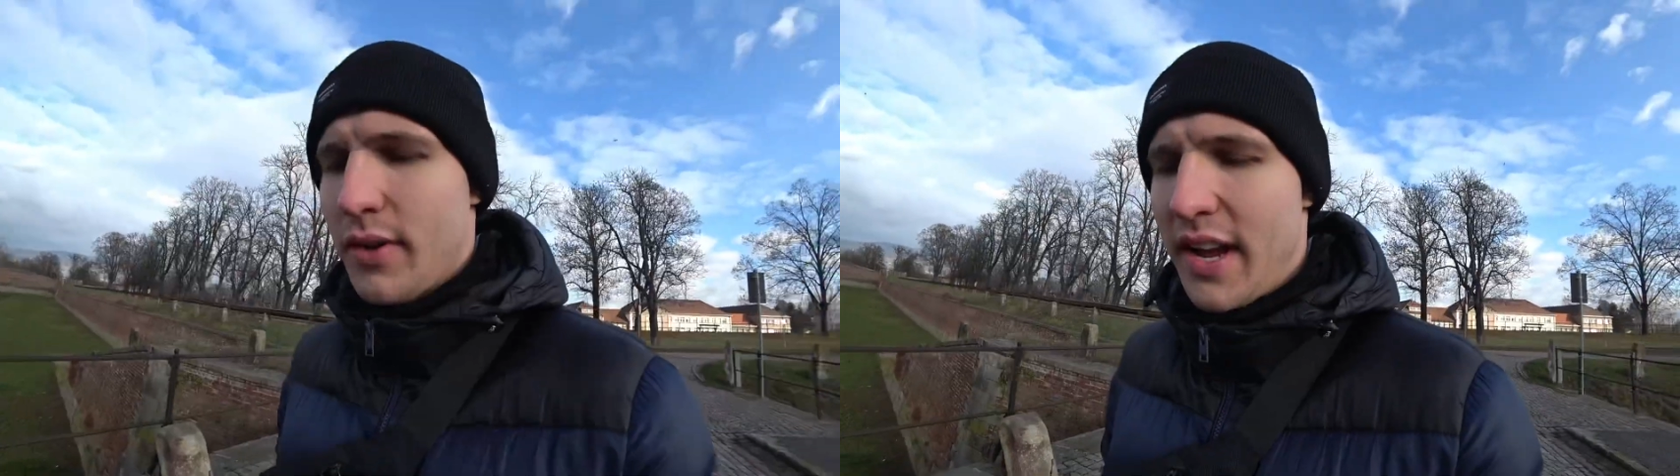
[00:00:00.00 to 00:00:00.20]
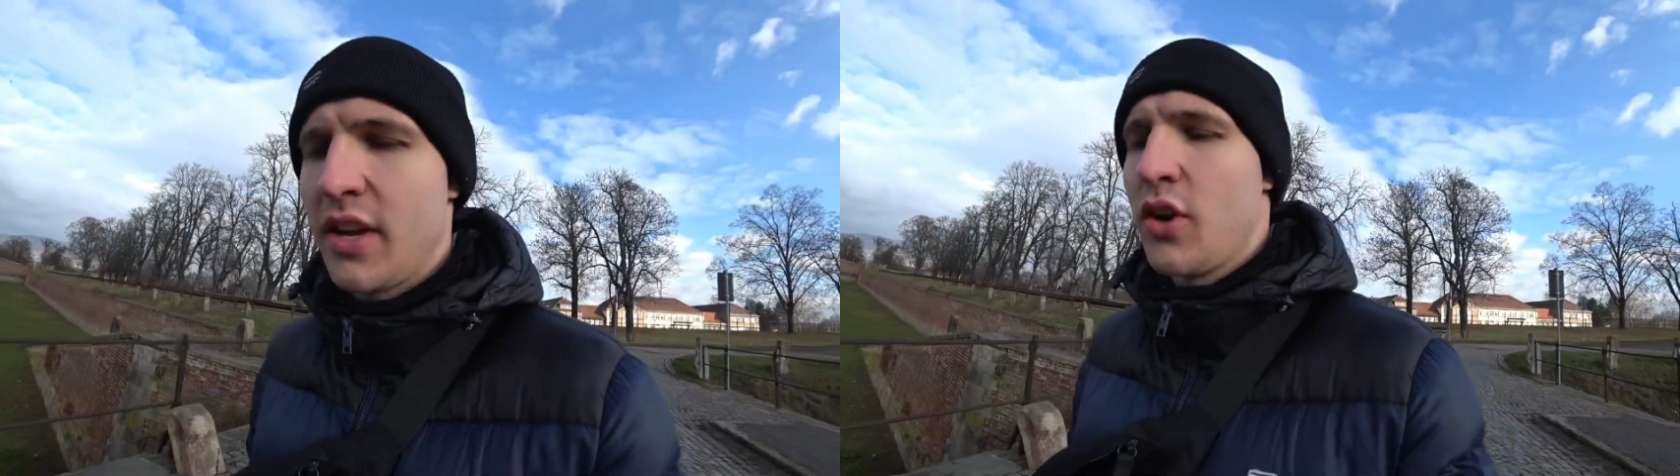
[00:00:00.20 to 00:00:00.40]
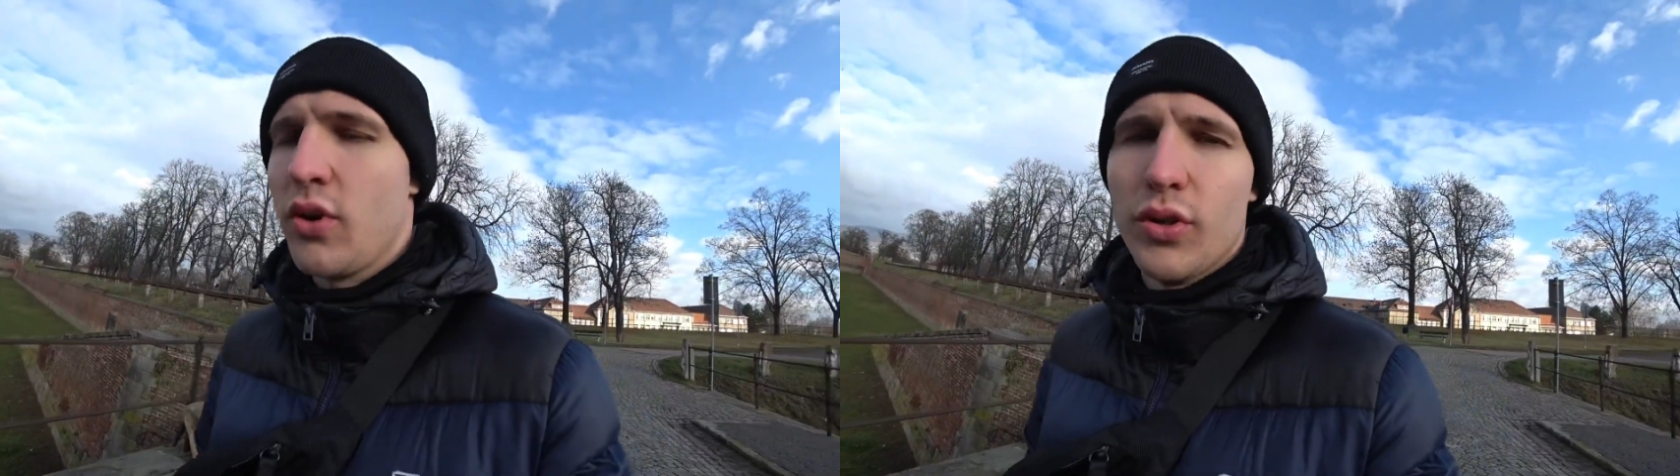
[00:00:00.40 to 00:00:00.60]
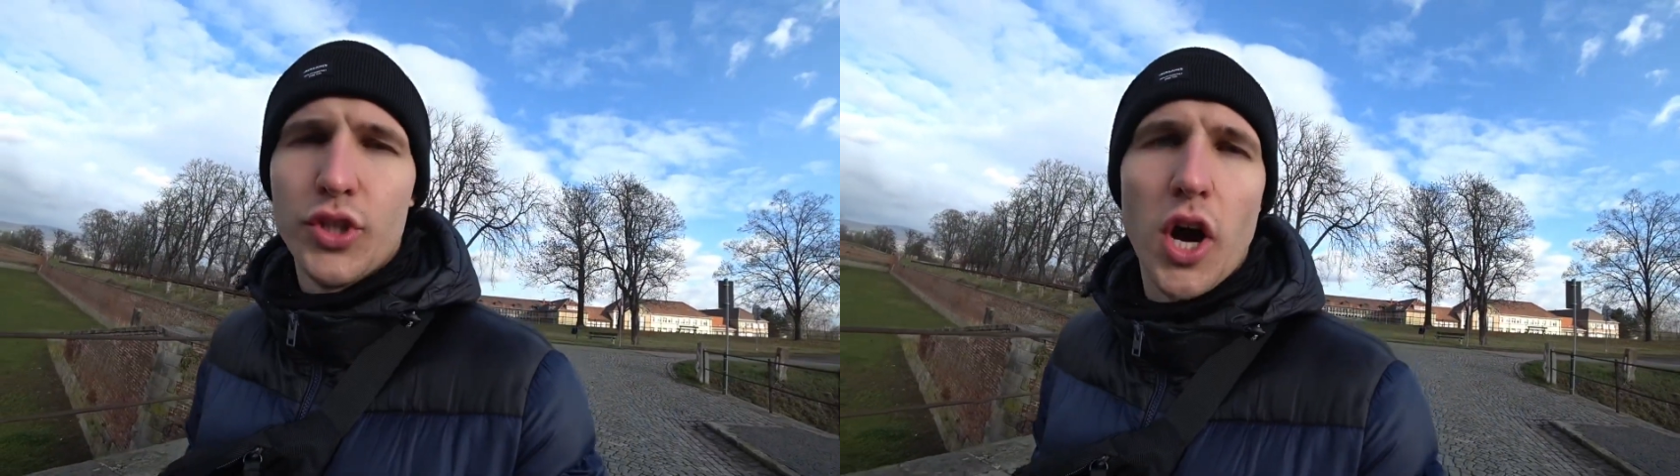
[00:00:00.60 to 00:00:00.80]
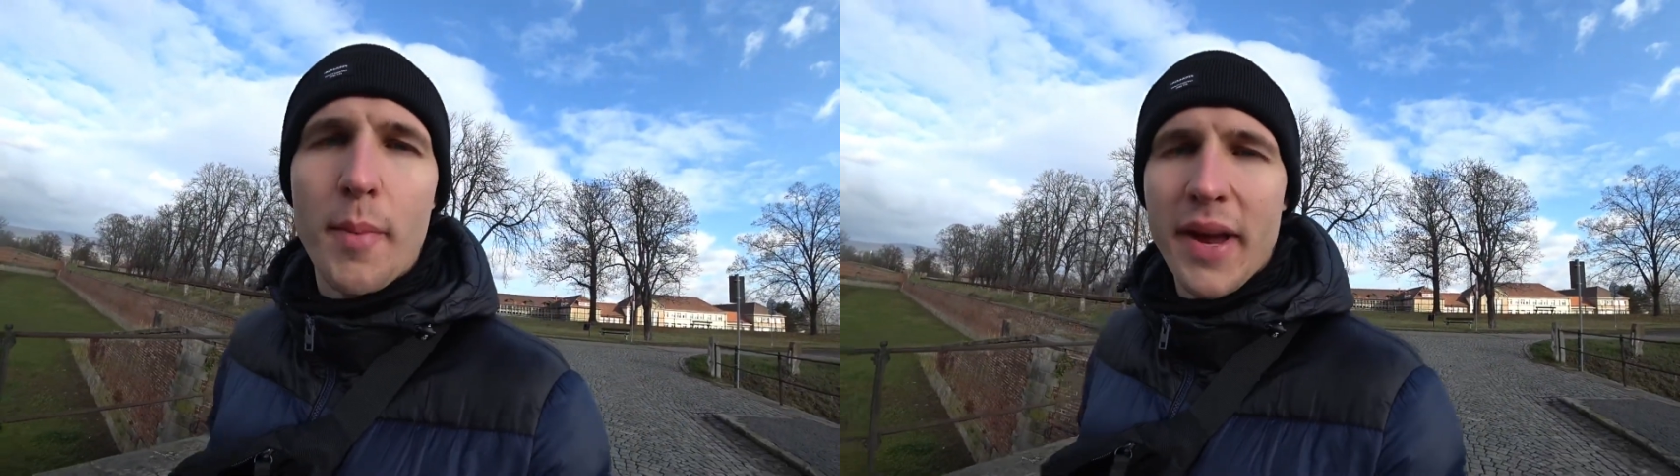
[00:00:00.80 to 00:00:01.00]
so I can go
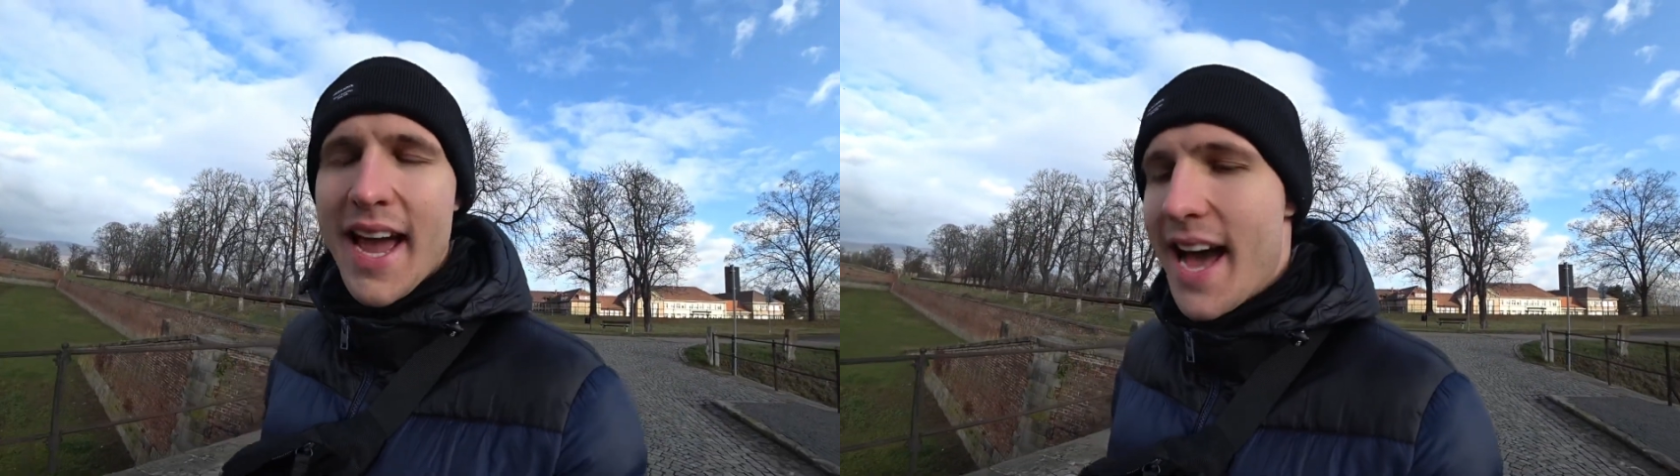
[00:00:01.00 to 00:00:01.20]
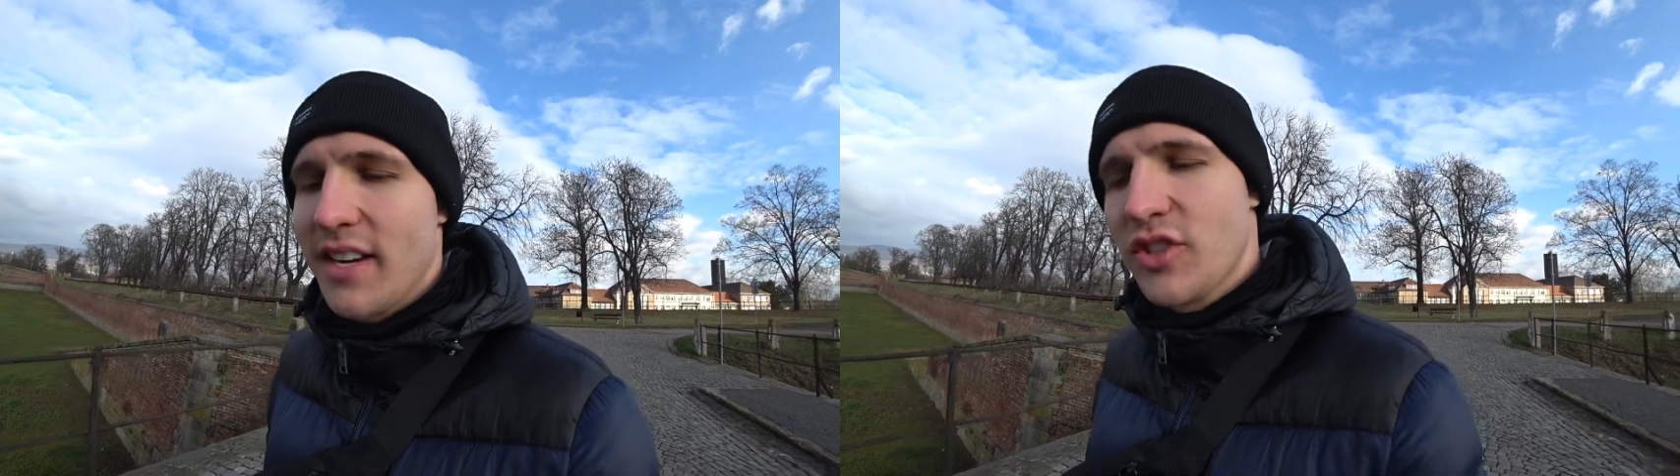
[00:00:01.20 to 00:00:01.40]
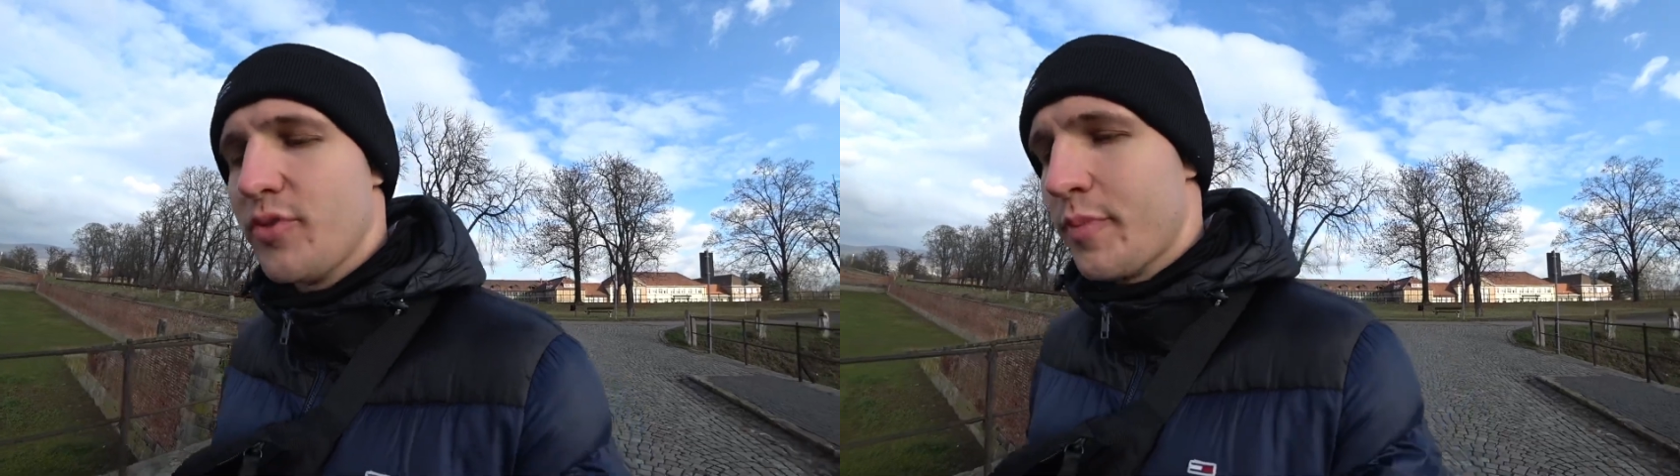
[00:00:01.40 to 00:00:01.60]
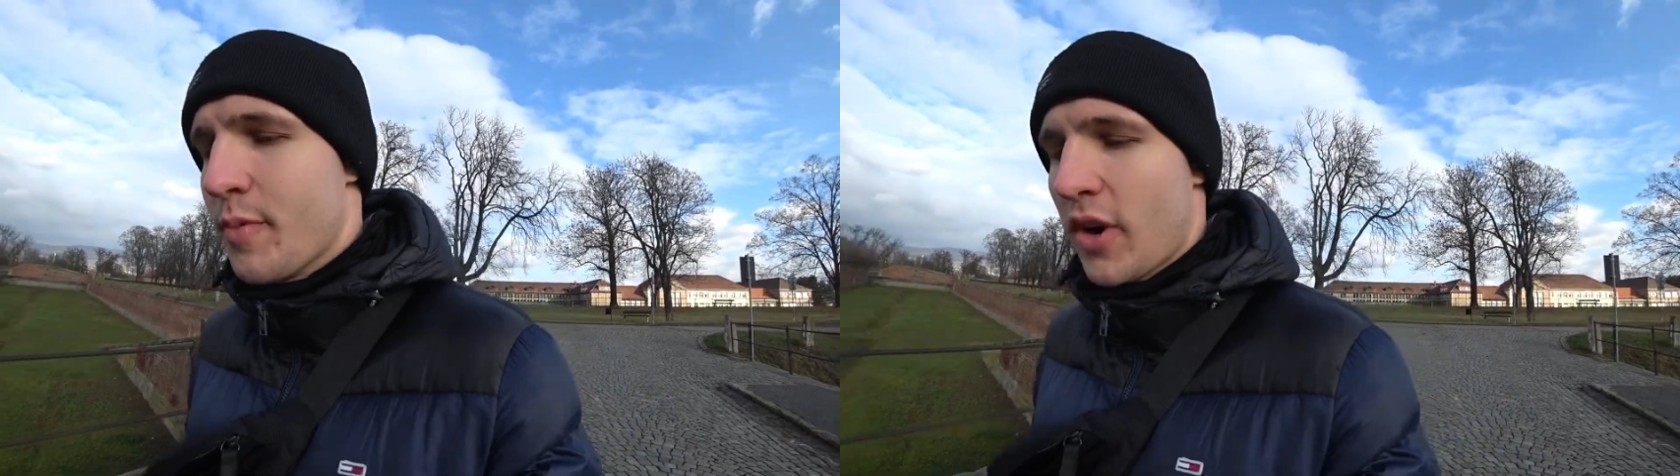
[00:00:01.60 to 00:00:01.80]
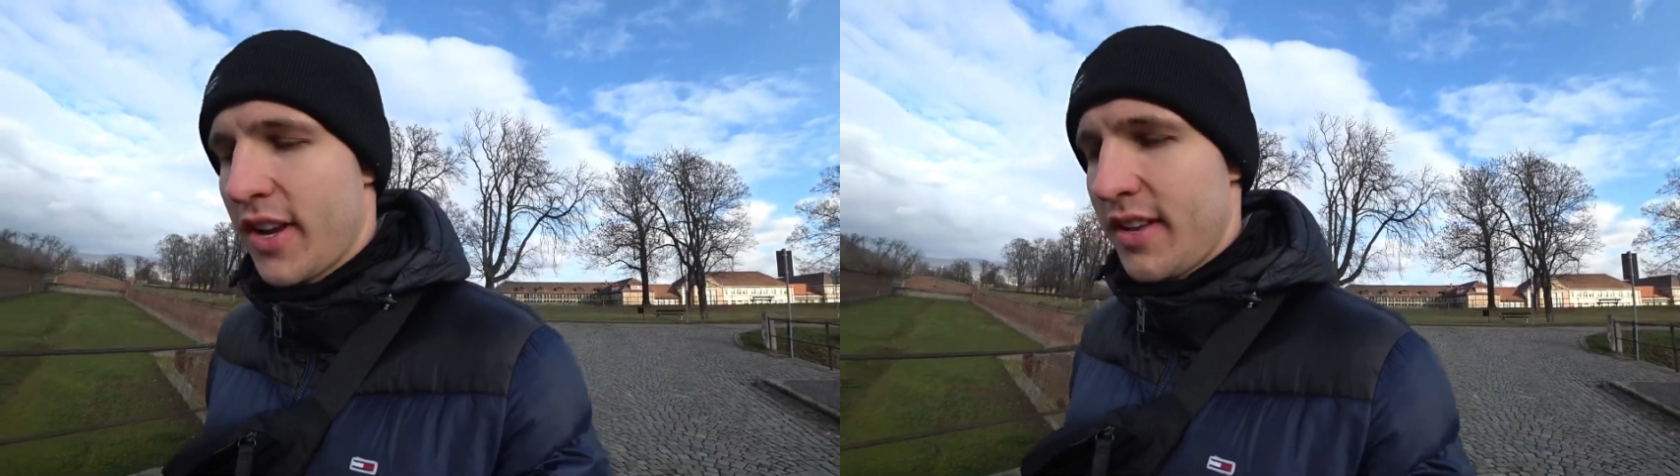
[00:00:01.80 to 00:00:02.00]
shopping at a
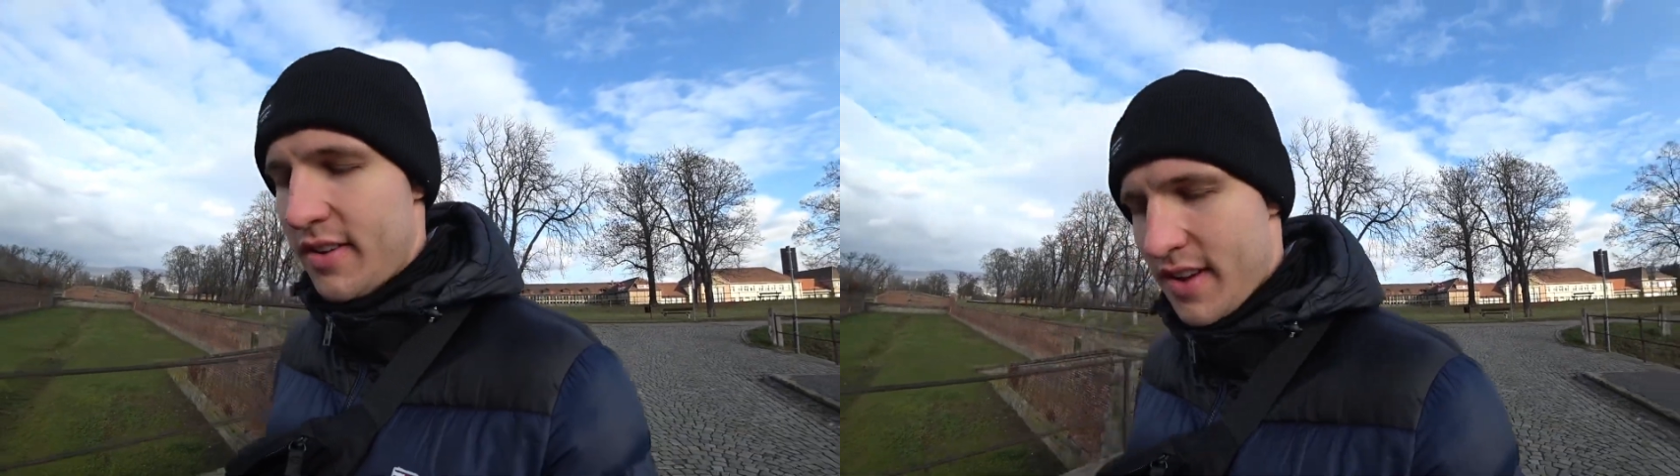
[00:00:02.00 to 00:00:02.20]
supermarket,